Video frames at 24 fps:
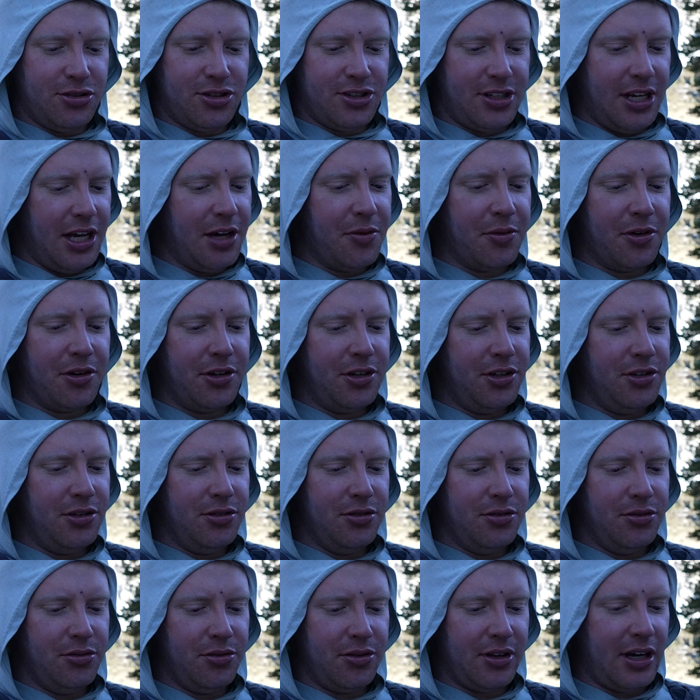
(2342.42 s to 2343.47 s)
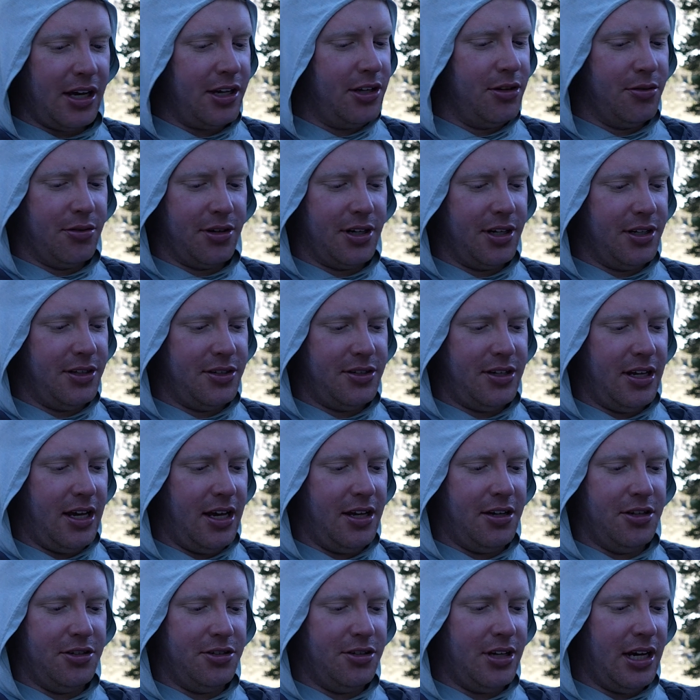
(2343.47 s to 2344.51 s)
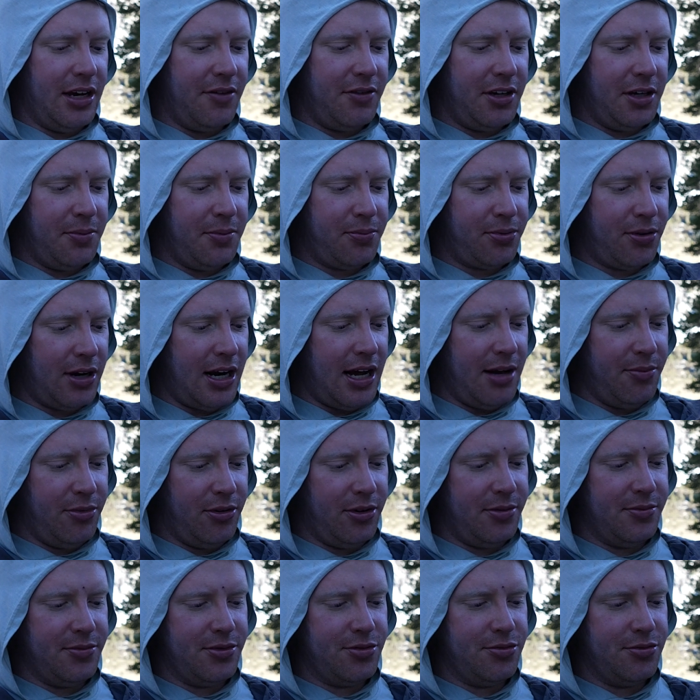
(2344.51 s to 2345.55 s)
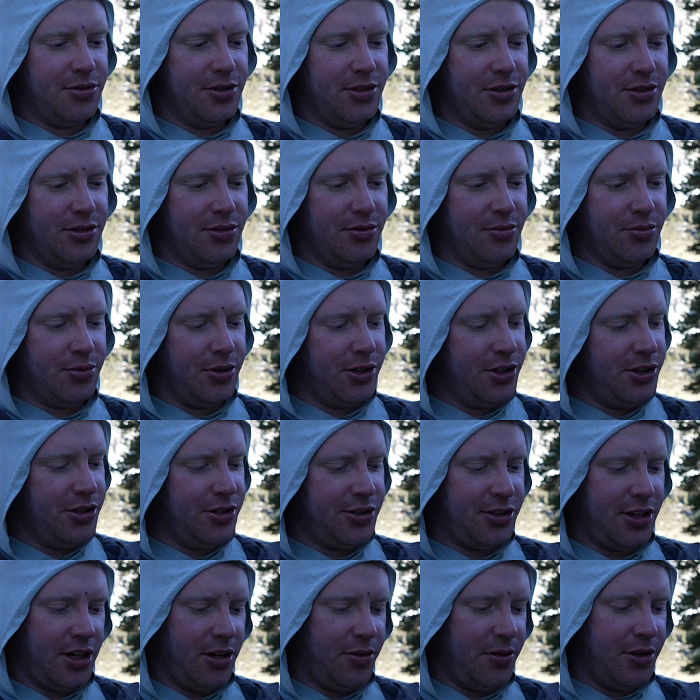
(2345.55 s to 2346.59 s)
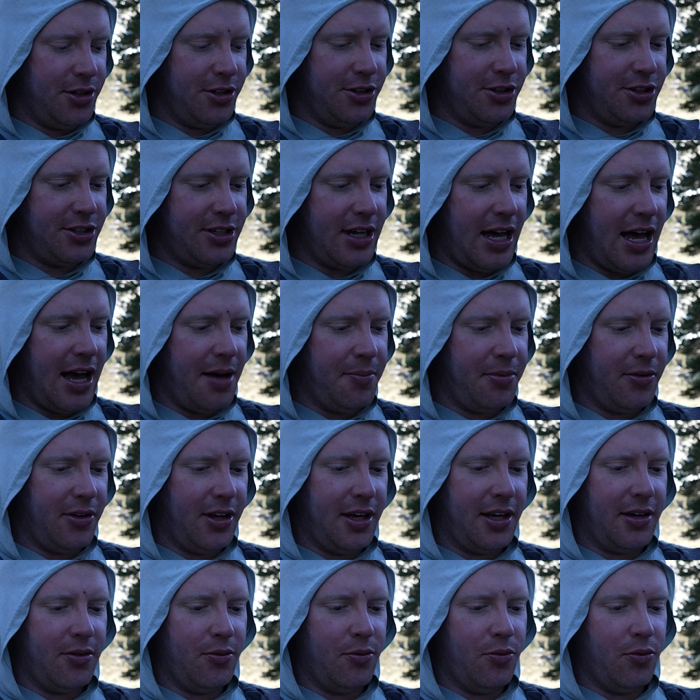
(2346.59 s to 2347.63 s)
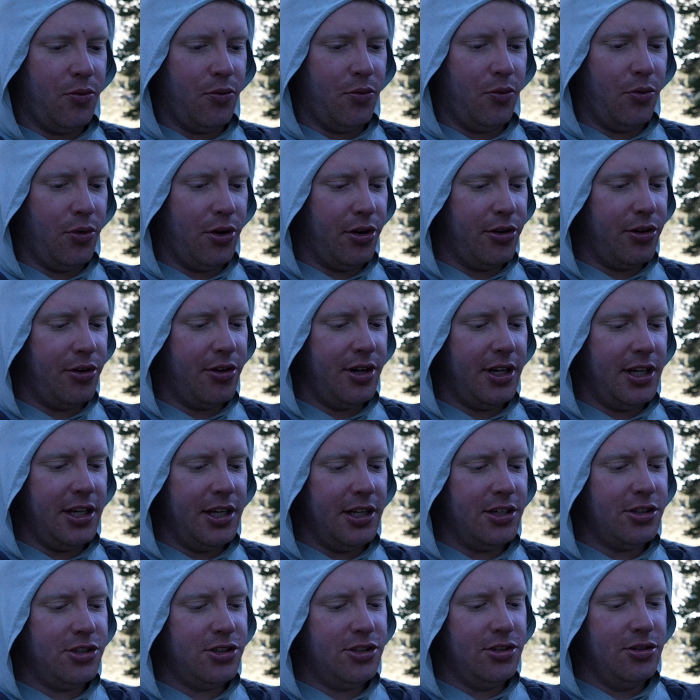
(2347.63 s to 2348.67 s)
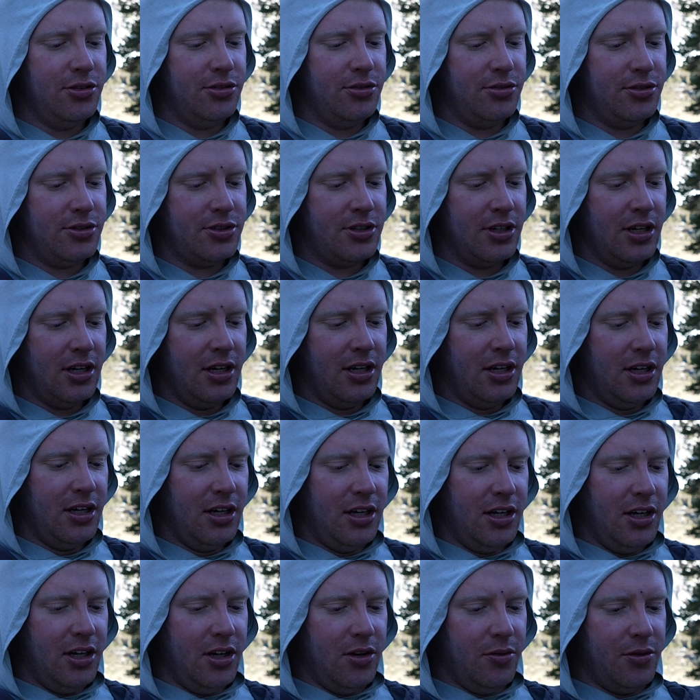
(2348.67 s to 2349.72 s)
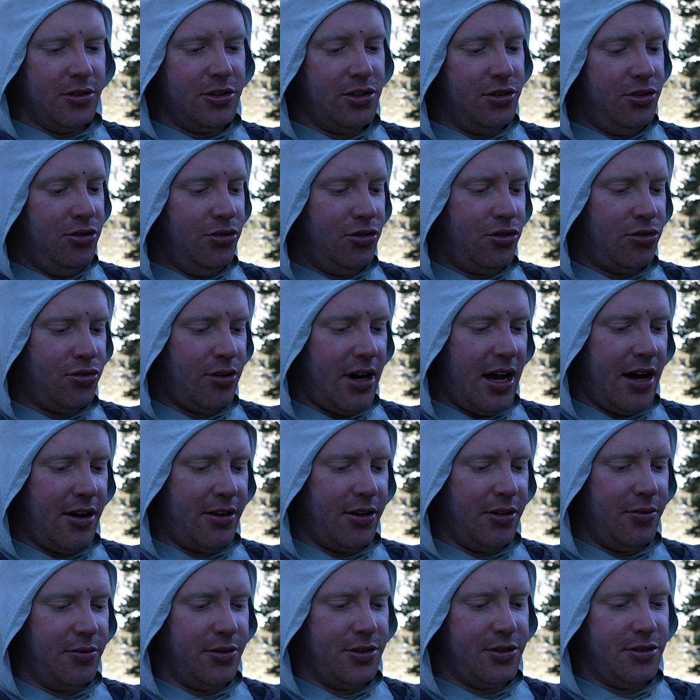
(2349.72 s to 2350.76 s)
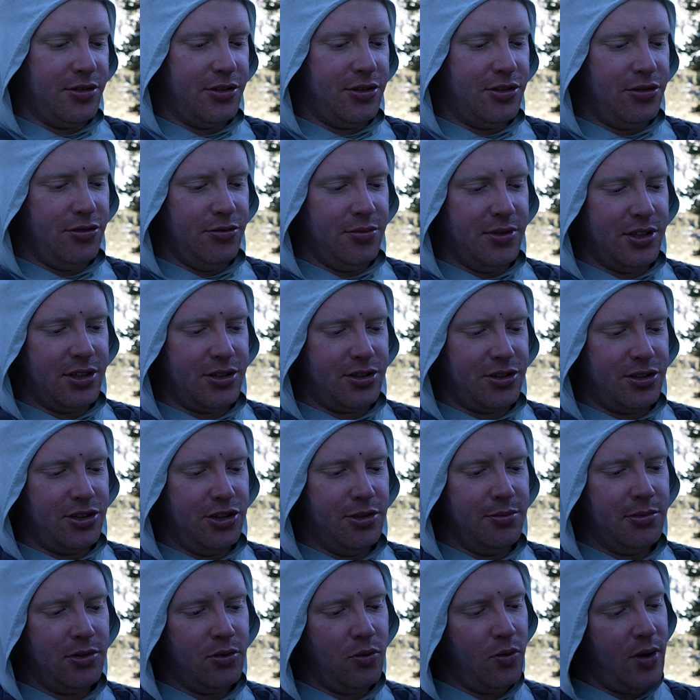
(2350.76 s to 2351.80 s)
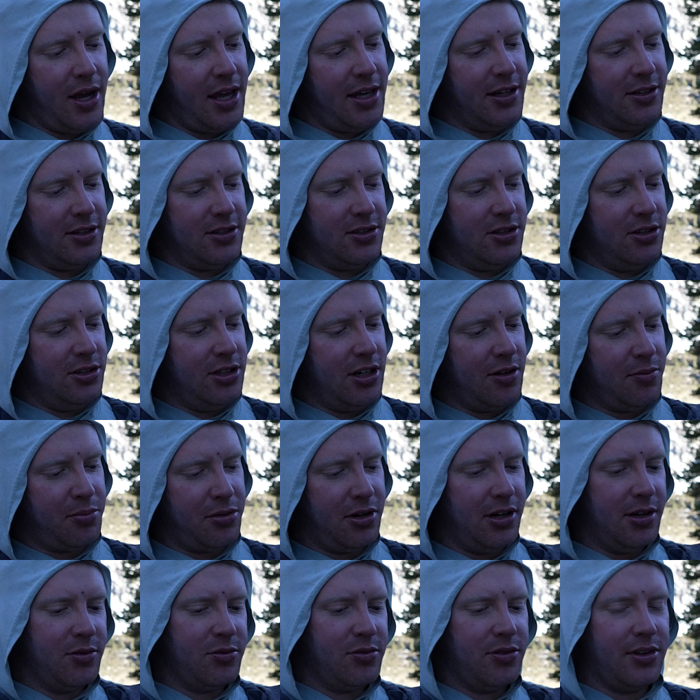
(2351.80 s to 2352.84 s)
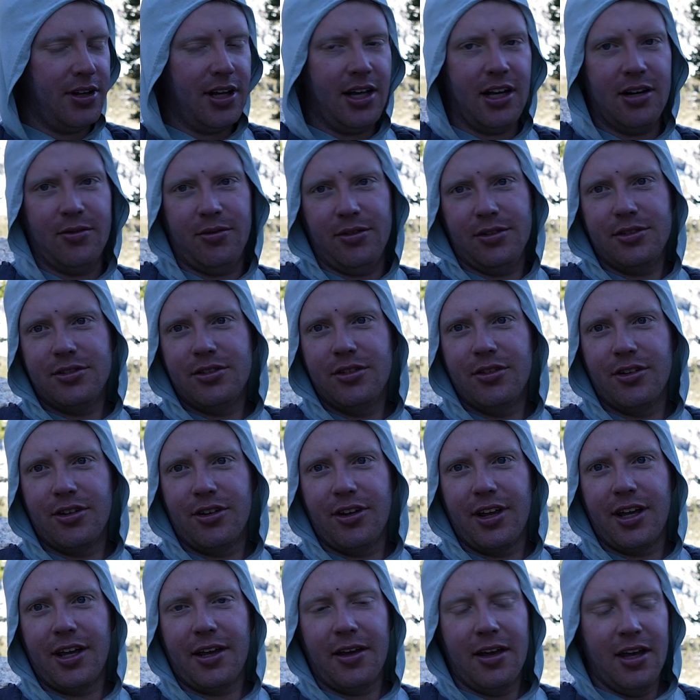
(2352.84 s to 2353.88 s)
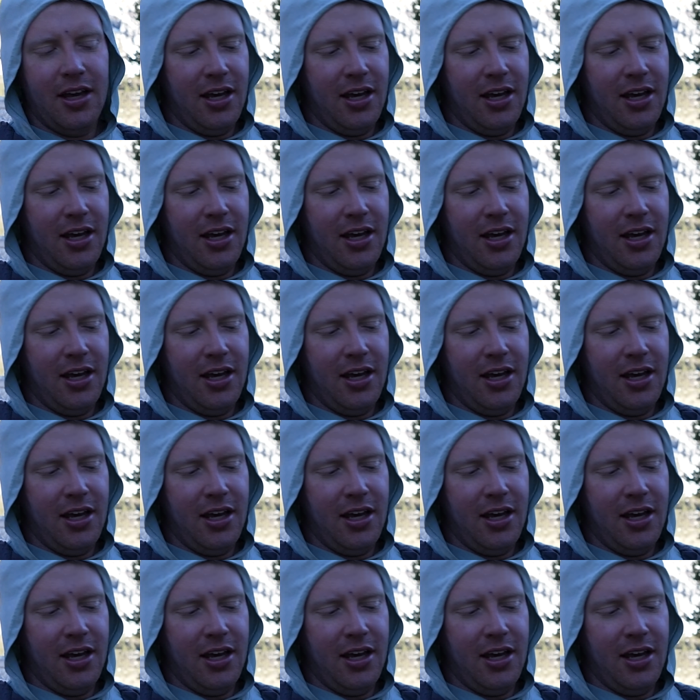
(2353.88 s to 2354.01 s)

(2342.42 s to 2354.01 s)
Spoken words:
stay where you thought you were going to stay? Did you have any problems? Where'd you start? Where'd you stop? Like, were there any issues? Was it too crowded? Was there too much human waste? Did you have problems with animals? So they're like,